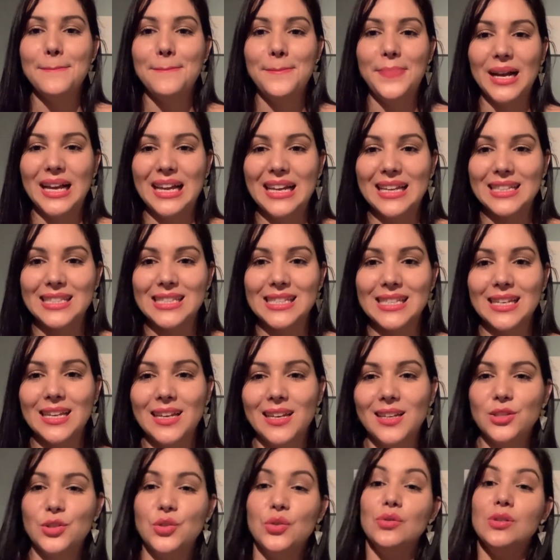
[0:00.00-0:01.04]
But
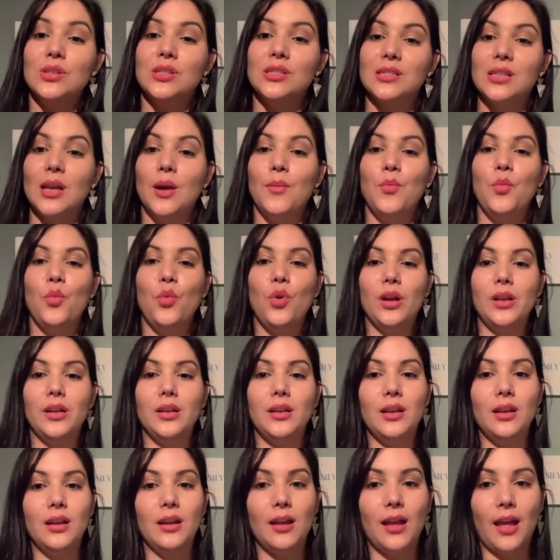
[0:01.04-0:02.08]
to someone
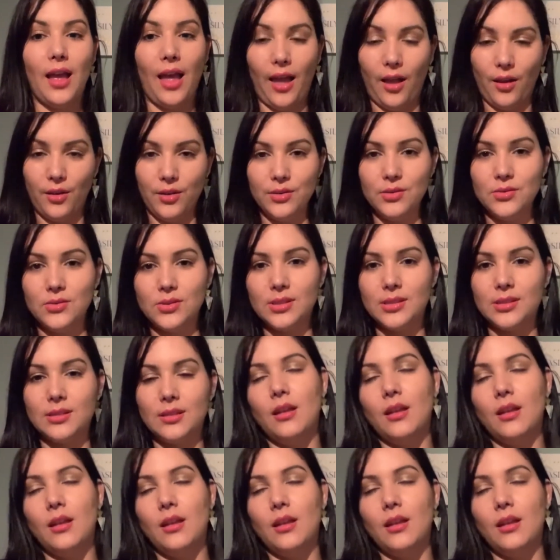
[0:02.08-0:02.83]
else